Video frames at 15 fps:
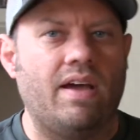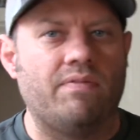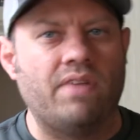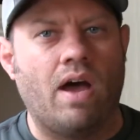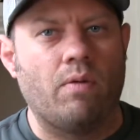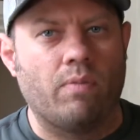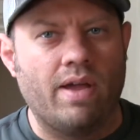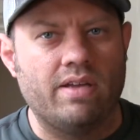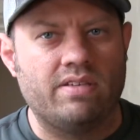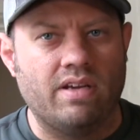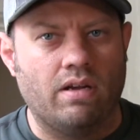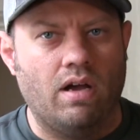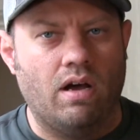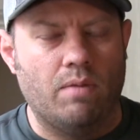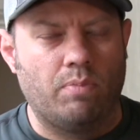I've not
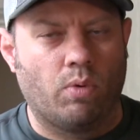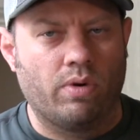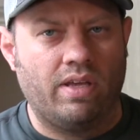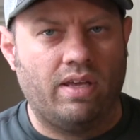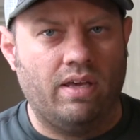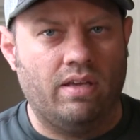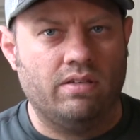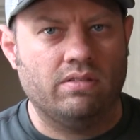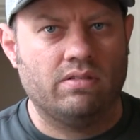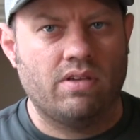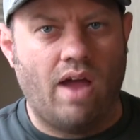read Born Again.